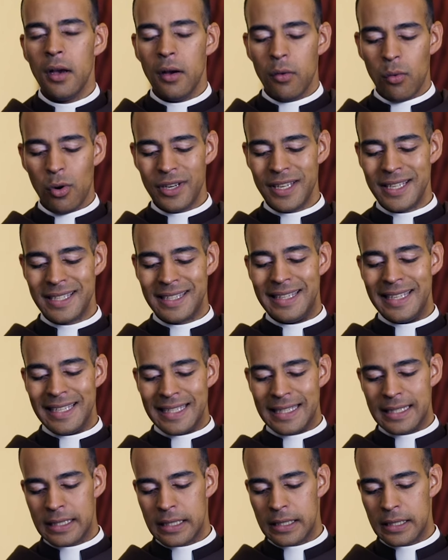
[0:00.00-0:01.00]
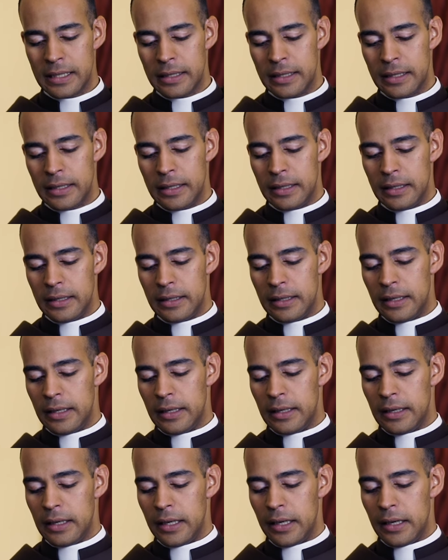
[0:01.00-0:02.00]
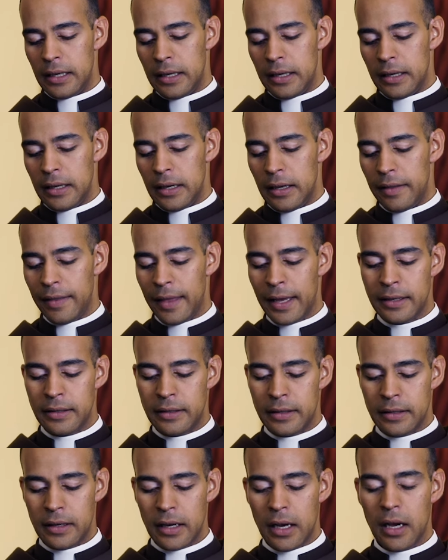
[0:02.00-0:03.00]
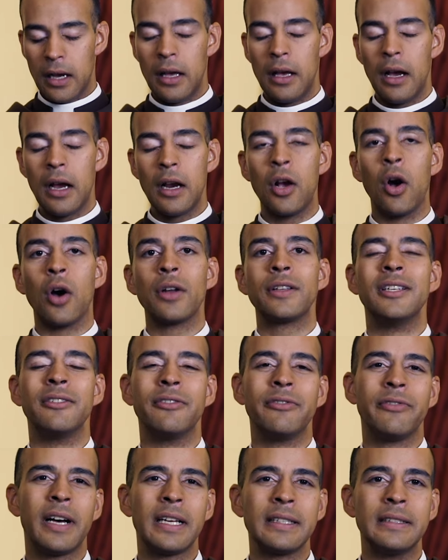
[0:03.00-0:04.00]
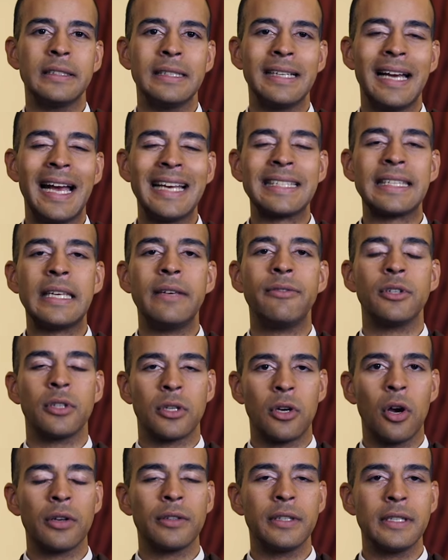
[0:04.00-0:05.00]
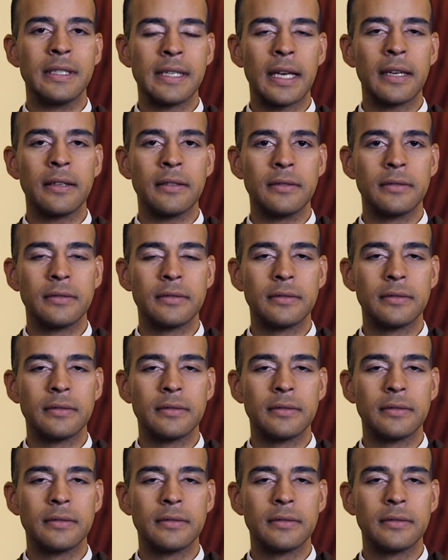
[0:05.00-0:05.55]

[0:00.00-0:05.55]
What is this that God the Father has given to God the Son?